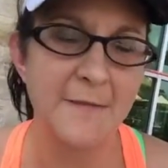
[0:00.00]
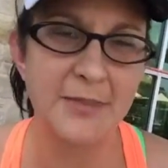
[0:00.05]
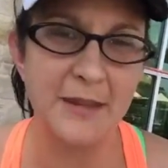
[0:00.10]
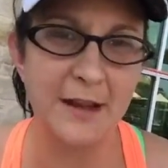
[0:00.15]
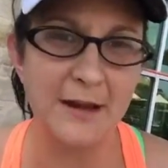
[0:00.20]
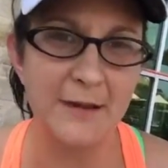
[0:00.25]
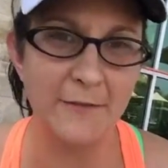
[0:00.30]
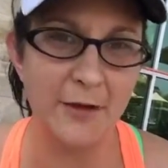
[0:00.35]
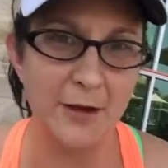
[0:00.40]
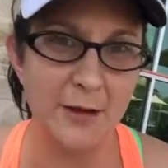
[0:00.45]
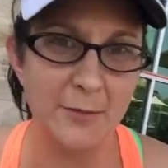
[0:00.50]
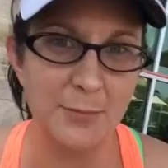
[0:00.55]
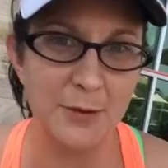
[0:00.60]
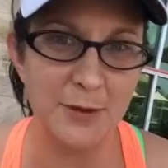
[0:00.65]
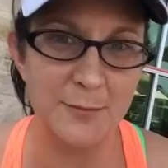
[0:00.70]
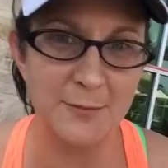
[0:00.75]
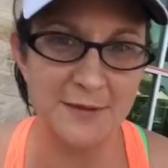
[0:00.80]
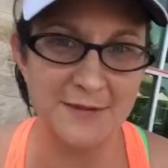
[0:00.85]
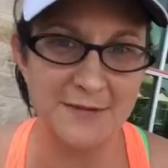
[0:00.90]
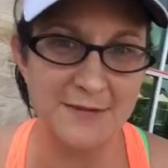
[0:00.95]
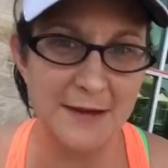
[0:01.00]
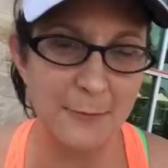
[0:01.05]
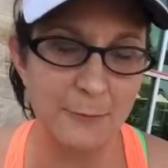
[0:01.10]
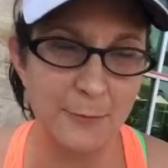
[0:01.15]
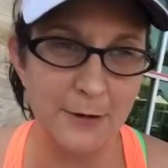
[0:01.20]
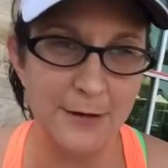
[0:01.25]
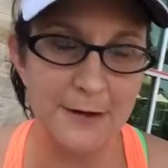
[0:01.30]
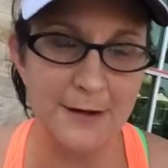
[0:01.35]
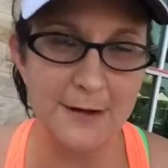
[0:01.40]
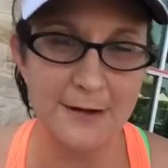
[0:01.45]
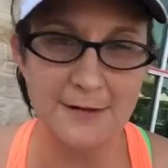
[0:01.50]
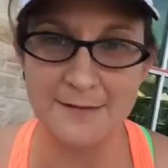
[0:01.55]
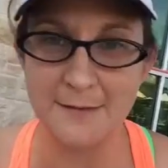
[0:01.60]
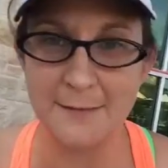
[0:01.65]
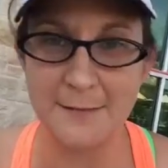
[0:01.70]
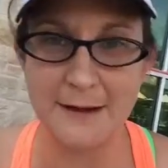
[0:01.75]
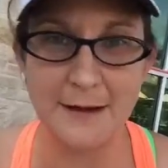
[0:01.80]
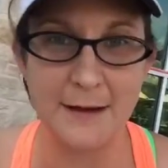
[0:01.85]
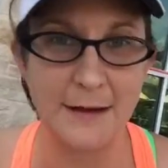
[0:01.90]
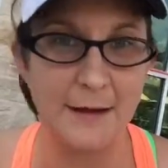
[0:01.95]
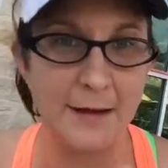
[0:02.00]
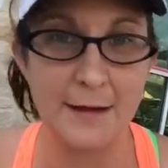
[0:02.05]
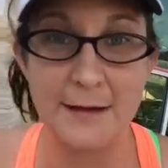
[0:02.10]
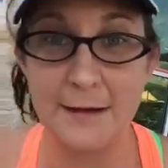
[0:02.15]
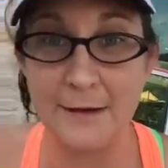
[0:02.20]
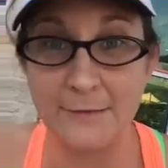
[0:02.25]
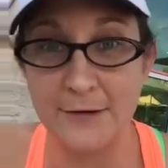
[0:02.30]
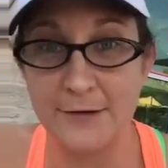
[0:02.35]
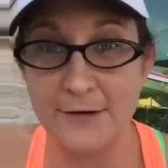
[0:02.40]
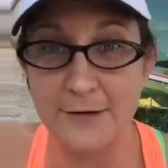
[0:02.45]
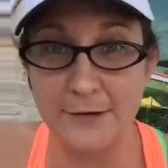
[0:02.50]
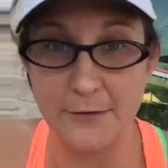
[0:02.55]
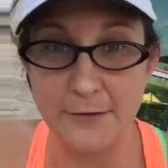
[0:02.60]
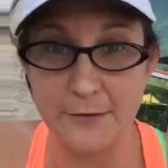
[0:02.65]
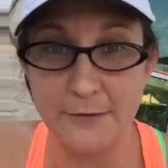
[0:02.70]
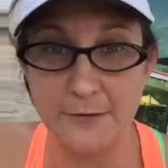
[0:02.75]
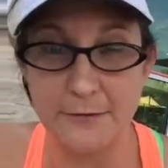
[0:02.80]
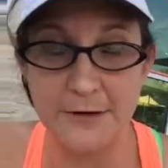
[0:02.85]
kind of on-purpose networking is something I never do.